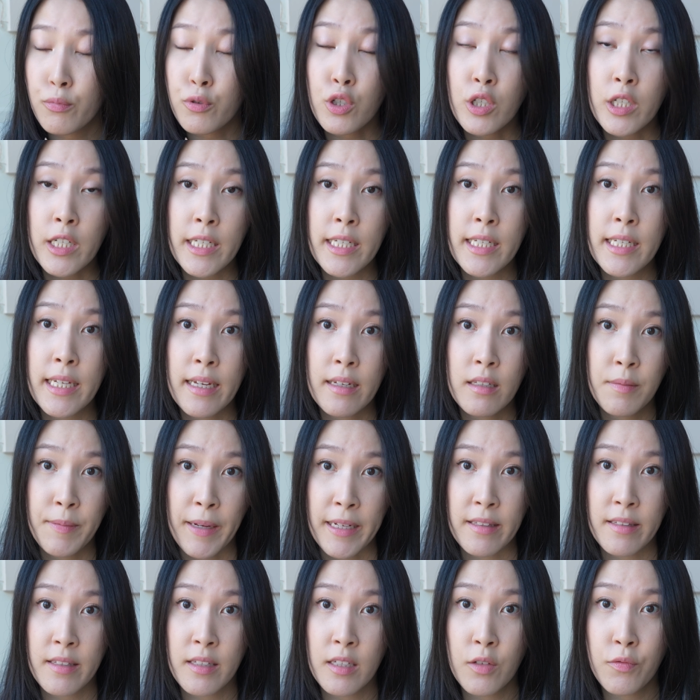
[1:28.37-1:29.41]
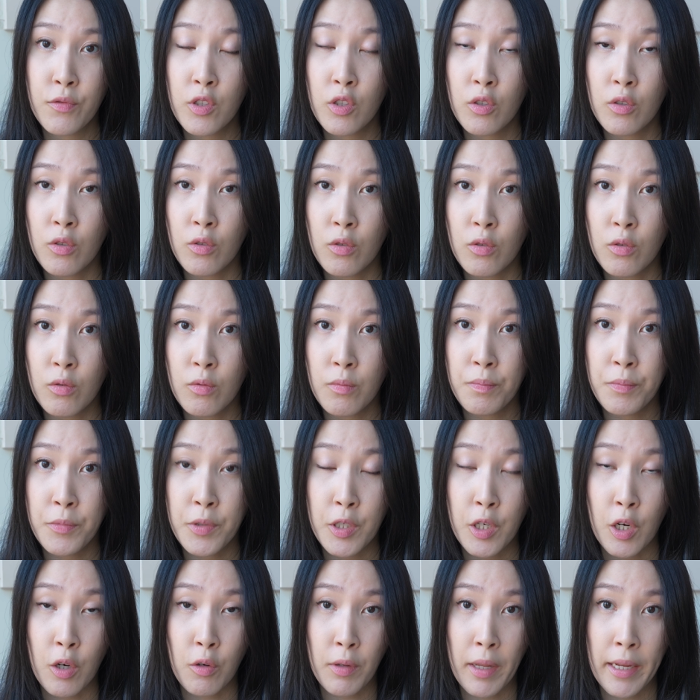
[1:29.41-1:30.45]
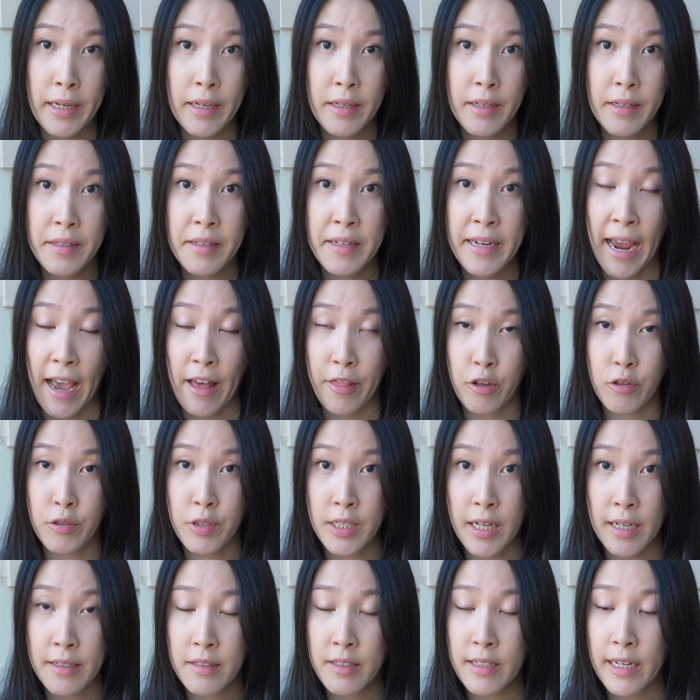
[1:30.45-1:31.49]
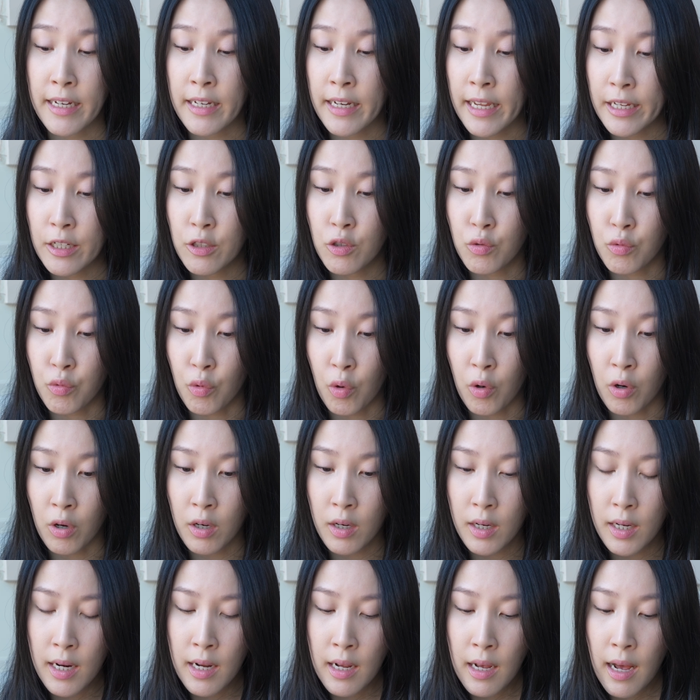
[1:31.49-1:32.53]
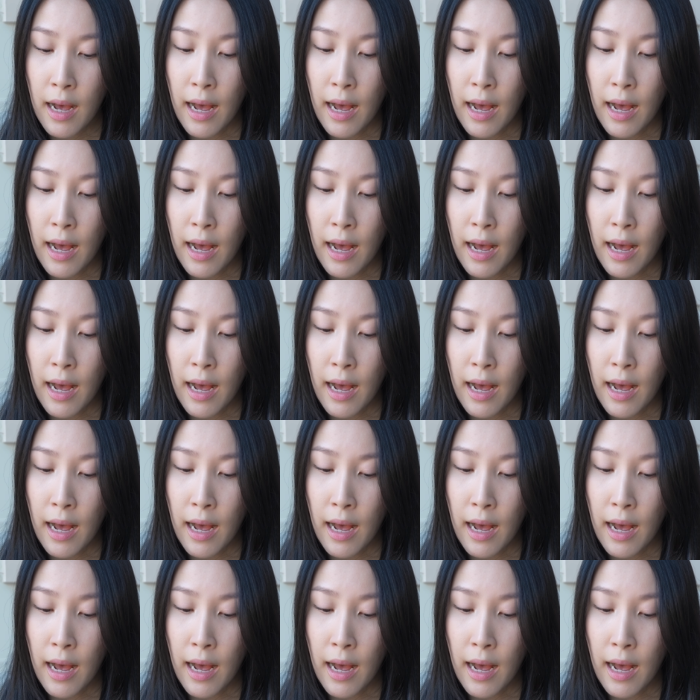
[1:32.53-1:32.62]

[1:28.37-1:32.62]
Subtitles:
pretty expensive to, you know, like gather dust in a drawer.